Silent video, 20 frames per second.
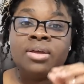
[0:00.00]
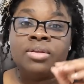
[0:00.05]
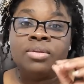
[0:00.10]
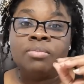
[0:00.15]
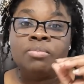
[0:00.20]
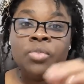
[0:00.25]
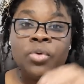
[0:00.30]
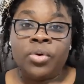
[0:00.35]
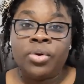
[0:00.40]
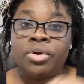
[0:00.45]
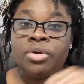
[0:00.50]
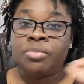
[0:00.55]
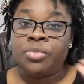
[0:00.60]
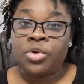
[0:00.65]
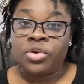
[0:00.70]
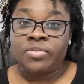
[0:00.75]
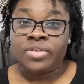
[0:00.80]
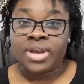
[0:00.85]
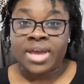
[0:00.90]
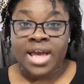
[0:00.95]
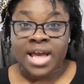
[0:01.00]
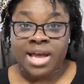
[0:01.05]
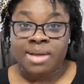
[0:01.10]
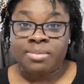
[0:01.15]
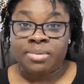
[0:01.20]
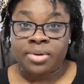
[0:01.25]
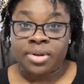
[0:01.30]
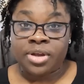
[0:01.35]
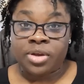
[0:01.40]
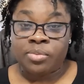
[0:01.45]
more and more
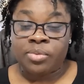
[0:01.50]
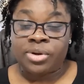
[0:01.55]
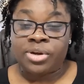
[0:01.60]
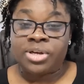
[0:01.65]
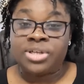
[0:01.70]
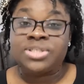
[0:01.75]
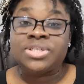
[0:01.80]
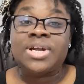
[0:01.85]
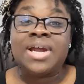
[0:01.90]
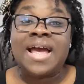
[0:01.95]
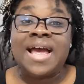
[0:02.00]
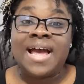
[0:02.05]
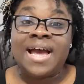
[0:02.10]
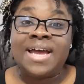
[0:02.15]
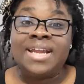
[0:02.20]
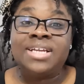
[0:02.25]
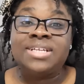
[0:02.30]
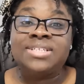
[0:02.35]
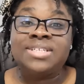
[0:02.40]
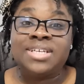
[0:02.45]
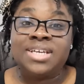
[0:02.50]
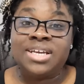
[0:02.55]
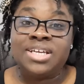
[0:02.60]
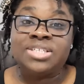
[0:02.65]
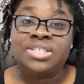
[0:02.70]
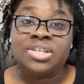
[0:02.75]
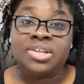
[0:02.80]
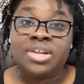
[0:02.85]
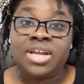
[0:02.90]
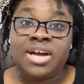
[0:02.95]
vocabulary words are added to
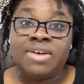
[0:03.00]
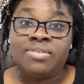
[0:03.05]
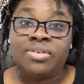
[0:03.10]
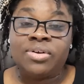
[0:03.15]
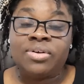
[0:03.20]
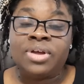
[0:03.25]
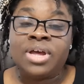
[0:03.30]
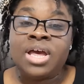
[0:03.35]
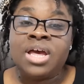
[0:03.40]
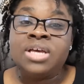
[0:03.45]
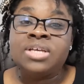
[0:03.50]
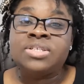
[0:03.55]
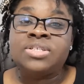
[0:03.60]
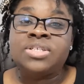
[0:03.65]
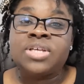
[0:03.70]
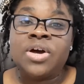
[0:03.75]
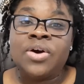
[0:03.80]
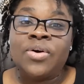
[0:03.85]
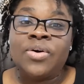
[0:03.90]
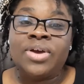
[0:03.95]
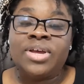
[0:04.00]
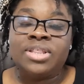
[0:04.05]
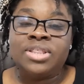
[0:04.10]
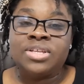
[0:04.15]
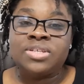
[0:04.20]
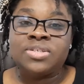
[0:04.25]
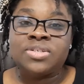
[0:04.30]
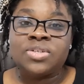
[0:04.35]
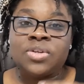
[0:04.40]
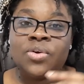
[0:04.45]
each level. So
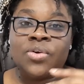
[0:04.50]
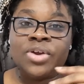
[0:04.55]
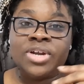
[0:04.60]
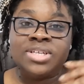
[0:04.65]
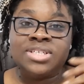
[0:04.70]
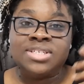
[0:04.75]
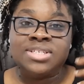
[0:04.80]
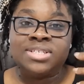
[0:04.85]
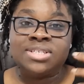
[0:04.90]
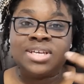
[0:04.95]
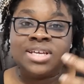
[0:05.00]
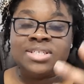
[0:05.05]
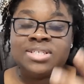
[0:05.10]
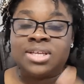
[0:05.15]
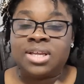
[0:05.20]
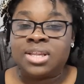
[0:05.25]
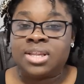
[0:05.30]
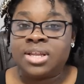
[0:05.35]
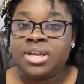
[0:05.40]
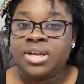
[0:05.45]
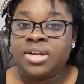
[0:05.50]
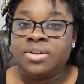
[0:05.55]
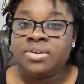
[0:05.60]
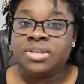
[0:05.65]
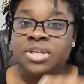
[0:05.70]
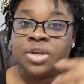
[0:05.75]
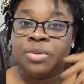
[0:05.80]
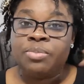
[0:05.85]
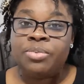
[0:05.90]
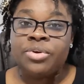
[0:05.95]
the story just gets a little
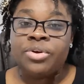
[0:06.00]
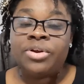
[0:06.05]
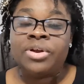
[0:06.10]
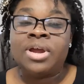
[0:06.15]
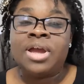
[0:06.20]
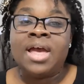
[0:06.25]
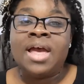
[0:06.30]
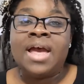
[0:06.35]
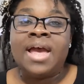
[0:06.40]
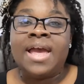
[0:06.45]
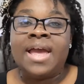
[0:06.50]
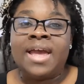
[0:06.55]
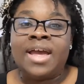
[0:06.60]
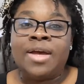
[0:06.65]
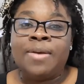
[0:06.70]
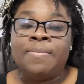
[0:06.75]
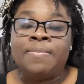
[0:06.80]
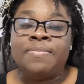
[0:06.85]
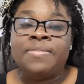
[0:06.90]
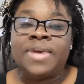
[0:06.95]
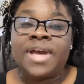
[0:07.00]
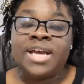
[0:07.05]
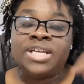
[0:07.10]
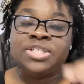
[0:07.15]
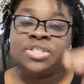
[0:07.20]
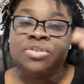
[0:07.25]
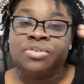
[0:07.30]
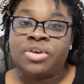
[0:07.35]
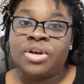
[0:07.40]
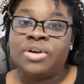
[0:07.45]
deeper, and
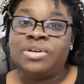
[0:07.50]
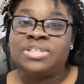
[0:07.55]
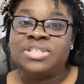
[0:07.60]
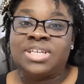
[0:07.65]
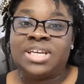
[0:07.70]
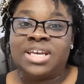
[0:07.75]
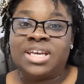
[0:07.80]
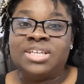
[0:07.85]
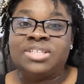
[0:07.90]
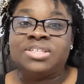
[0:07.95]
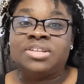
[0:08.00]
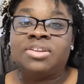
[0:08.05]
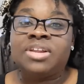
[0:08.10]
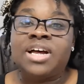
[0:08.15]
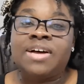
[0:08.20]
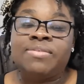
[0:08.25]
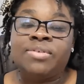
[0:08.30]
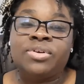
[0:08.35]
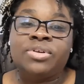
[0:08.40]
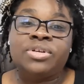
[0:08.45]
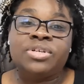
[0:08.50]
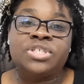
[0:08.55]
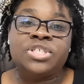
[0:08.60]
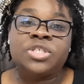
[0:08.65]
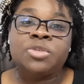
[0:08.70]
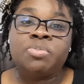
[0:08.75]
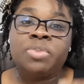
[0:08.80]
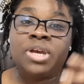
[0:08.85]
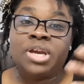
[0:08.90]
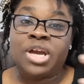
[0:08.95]
as you go to each level, you
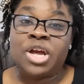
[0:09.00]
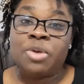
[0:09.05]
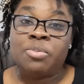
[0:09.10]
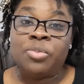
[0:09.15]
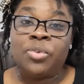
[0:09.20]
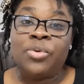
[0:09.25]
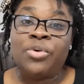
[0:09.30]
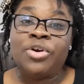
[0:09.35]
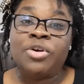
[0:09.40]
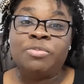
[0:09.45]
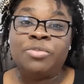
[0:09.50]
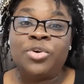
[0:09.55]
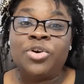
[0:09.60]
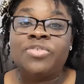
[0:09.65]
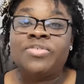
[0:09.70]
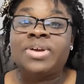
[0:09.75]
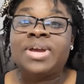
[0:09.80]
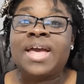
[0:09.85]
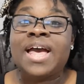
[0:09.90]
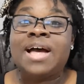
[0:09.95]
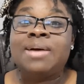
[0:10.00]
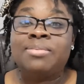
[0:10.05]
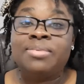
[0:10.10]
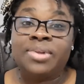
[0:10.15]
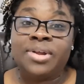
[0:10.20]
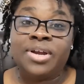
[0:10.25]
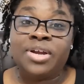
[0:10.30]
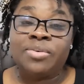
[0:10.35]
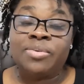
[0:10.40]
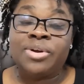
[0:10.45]
just pick up more and more
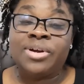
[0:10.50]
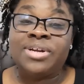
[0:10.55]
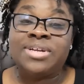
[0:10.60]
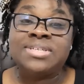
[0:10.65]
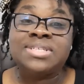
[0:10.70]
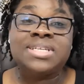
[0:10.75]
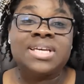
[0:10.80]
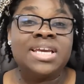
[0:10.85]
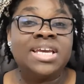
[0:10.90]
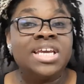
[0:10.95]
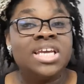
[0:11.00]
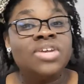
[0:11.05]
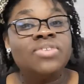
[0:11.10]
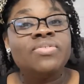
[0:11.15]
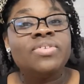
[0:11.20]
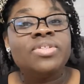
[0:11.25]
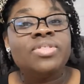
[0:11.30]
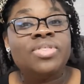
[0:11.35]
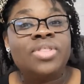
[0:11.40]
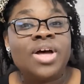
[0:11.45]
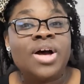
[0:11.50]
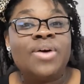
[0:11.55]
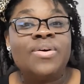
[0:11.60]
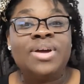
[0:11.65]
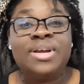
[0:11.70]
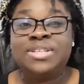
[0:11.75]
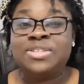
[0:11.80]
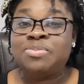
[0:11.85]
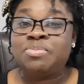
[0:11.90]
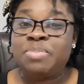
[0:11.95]
vocabulary words, even though
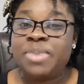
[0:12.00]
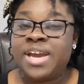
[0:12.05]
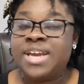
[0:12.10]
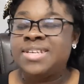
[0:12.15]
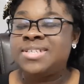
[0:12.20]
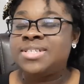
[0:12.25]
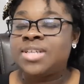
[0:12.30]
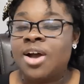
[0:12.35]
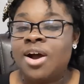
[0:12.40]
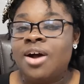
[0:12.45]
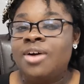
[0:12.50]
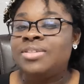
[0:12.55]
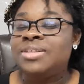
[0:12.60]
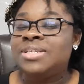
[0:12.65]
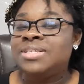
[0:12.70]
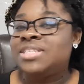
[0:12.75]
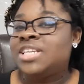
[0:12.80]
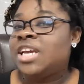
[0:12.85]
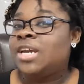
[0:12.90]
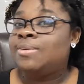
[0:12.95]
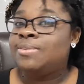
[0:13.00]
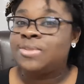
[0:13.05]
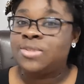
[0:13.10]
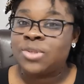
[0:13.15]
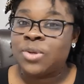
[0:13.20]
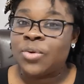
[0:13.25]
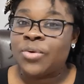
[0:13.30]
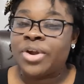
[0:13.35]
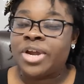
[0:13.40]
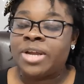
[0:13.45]
it's based on the same
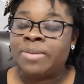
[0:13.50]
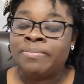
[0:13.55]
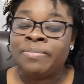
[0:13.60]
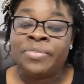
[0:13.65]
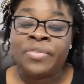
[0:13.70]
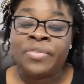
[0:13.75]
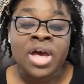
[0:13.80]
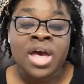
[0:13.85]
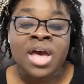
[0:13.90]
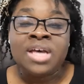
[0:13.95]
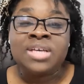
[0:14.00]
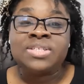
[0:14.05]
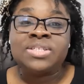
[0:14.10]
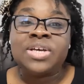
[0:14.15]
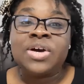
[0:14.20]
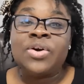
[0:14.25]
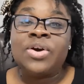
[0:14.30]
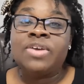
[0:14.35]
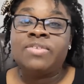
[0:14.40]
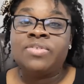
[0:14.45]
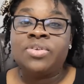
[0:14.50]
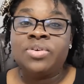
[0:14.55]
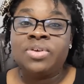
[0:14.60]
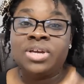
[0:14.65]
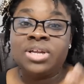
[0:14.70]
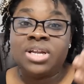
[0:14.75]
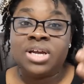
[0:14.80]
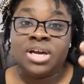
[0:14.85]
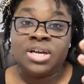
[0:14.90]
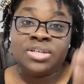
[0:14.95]
story. So if you
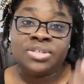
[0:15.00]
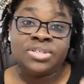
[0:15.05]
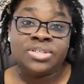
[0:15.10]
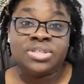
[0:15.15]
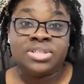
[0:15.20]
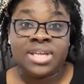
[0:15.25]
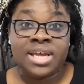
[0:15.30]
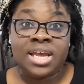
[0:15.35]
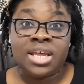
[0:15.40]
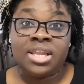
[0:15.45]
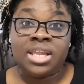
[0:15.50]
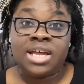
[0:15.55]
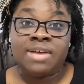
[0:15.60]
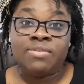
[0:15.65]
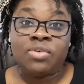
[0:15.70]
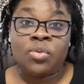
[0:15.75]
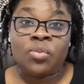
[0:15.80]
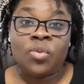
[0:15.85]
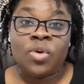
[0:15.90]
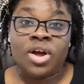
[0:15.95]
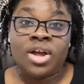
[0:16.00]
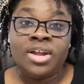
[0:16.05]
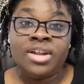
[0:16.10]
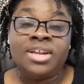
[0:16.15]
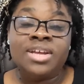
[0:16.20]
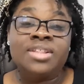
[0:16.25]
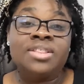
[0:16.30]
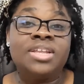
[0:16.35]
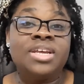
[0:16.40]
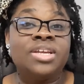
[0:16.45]
can understand level
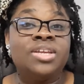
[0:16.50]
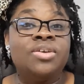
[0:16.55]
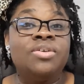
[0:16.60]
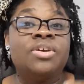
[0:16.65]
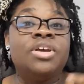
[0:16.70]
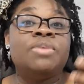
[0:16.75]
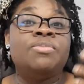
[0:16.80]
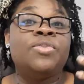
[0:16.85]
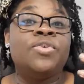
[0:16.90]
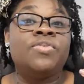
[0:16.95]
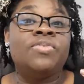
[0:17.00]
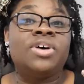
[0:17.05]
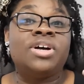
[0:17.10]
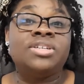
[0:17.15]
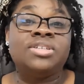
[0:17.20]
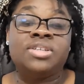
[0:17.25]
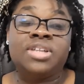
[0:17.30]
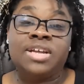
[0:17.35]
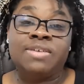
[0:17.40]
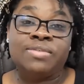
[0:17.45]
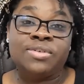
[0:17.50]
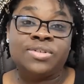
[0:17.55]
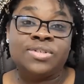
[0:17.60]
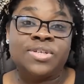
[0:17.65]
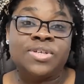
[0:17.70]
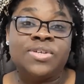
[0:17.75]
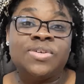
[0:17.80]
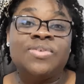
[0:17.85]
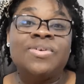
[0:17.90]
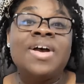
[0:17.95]
1, then you can move on to level
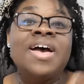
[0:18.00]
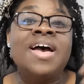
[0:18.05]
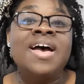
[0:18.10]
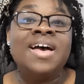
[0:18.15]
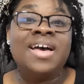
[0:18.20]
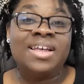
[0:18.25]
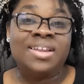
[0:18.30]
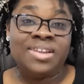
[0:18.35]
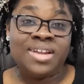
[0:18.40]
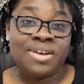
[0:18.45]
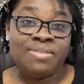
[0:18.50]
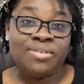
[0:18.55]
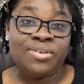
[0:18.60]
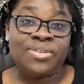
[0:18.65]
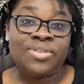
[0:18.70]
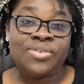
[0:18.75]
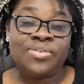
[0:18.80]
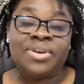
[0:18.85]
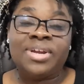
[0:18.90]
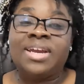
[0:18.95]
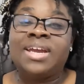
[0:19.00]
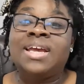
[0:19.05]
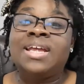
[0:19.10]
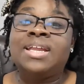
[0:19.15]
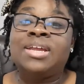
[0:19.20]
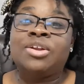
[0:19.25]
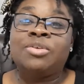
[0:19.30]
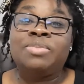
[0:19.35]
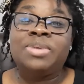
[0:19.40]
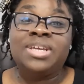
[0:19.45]
2 and level 3,
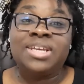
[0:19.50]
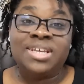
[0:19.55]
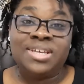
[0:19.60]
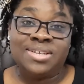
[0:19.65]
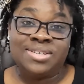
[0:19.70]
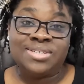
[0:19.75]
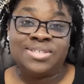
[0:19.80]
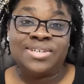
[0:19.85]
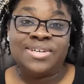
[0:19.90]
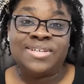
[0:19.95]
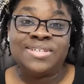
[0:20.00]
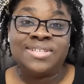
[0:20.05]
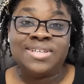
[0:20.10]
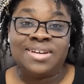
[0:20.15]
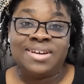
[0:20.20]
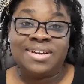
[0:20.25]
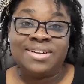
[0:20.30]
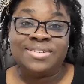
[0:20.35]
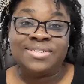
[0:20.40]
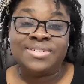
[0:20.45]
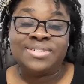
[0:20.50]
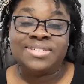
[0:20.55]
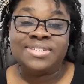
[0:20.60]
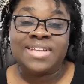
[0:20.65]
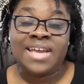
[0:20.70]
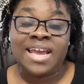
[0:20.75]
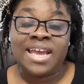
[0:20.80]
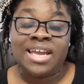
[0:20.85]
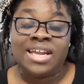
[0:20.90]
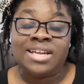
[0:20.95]
and it'll be easier to
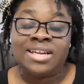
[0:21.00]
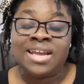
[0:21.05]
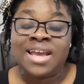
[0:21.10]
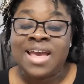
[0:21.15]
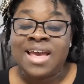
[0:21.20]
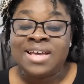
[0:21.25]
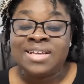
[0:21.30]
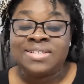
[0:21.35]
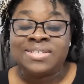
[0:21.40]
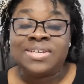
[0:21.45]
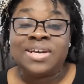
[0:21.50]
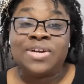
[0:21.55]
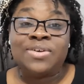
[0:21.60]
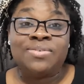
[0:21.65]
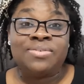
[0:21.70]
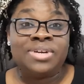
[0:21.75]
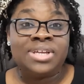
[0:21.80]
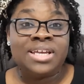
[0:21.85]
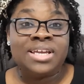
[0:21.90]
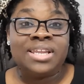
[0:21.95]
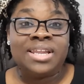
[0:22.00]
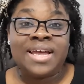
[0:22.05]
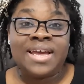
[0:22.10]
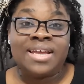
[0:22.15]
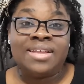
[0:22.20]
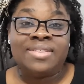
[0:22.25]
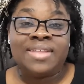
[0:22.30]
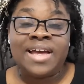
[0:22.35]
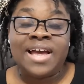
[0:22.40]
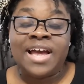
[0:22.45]
understand. So I really
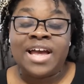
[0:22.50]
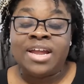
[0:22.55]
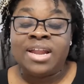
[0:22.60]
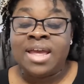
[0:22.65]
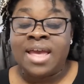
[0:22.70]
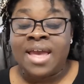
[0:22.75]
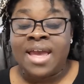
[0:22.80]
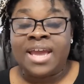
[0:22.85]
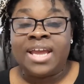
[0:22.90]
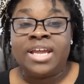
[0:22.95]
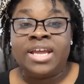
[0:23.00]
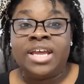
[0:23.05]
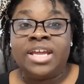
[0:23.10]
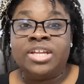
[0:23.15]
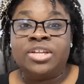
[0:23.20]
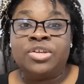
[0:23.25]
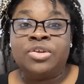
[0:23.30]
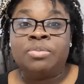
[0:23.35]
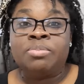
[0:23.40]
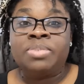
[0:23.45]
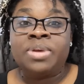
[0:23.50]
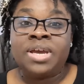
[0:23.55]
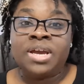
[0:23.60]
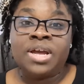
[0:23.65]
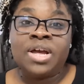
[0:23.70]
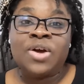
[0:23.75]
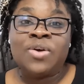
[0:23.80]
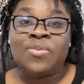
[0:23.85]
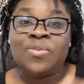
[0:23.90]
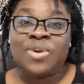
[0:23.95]
like that, and you pick
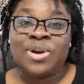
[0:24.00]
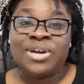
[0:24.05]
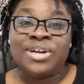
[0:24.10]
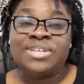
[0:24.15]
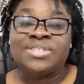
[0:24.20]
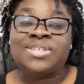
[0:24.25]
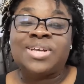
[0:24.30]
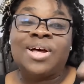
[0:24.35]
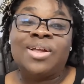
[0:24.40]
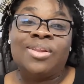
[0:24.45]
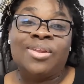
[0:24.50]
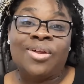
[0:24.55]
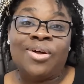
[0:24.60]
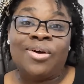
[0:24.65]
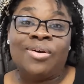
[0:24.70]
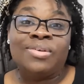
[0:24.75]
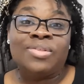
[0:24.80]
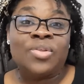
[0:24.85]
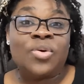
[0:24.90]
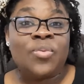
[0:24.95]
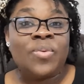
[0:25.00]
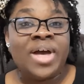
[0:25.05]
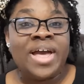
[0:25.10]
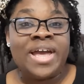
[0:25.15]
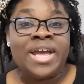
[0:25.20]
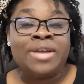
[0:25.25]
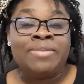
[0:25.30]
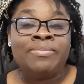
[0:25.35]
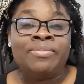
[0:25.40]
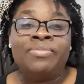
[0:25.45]
up words along the
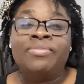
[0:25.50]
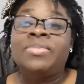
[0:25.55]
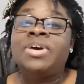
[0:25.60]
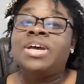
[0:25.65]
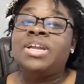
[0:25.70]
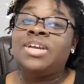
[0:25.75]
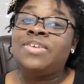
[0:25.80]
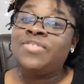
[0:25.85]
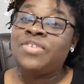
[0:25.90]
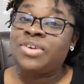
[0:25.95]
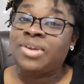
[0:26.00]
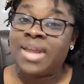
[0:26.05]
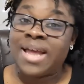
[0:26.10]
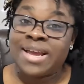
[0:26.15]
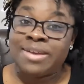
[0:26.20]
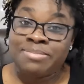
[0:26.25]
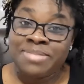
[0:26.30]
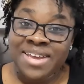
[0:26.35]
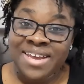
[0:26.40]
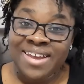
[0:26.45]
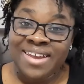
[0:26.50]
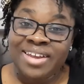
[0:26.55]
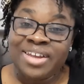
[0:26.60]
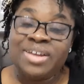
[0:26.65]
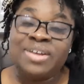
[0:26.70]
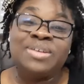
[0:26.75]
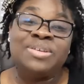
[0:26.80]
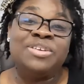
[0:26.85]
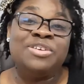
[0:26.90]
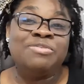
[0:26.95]
way. And if you're like
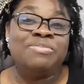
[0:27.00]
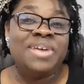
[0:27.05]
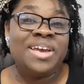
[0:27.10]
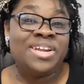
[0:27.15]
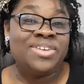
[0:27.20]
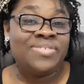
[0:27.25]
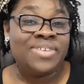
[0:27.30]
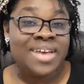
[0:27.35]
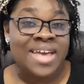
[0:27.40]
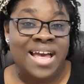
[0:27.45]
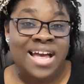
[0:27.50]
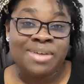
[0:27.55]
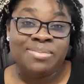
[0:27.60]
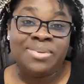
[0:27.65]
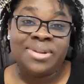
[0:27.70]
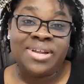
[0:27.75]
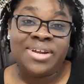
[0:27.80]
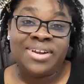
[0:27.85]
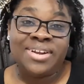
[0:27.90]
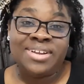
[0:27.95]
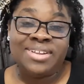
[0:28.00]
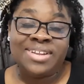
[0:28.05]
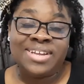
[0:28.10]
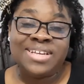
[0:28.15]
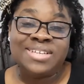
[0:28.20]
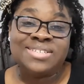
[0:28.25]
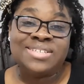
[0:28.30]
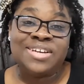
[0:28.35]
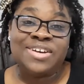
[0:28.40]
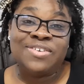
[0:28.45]
me, you made a vocabulary
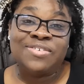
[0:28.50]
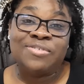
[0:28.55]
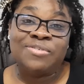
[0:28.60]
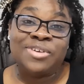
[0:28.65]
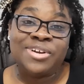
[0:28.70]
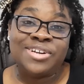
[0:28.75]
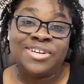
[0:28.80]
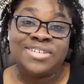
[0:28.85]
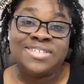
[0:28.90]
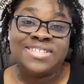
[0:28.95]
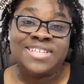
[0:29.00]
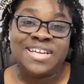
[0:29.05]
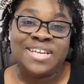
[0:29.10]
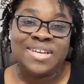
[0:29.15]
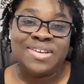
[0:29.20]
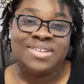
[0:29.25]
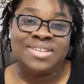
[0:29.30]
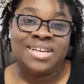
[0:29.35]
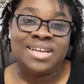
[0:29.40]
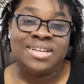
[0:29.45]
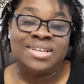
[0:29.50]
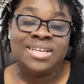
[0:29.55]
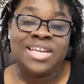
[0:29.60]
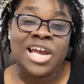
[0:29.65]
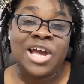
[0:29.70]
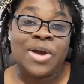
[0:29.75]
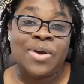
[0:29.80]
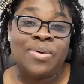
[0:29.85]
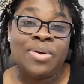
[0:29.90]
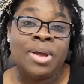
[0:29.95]
list of words that you didn't
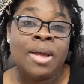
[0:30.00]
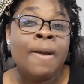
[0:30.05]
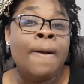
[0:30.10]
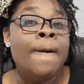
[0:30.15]
know.